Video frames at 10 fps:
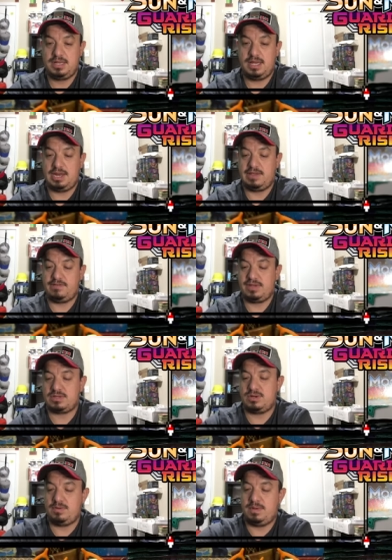And a
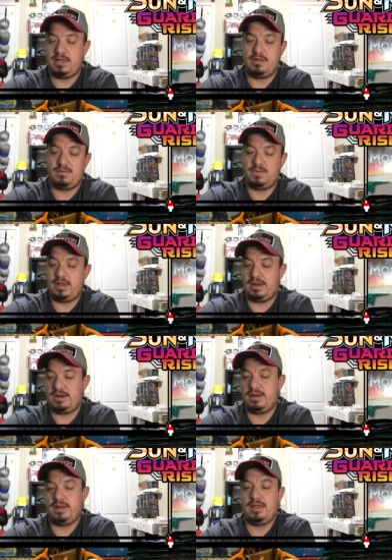Victreebel rare.